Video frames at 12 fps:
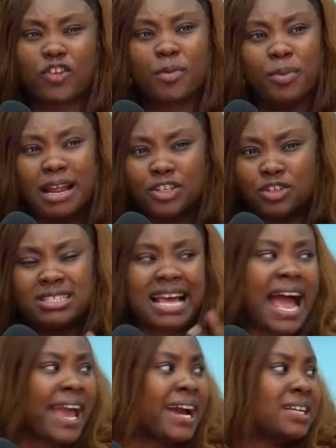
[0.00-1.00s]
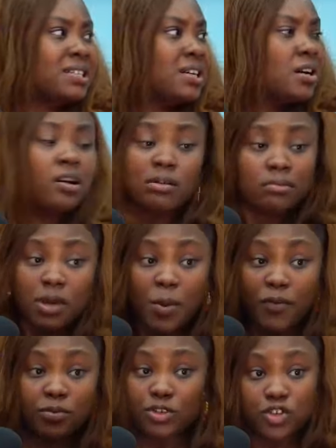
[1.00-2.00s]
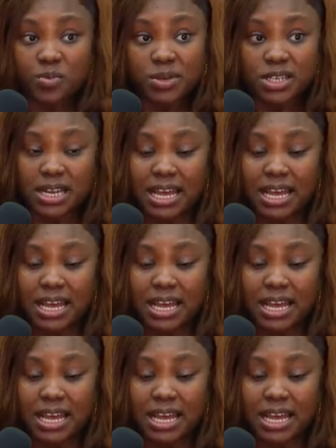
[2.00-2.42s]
of people are just tired. Away from social media.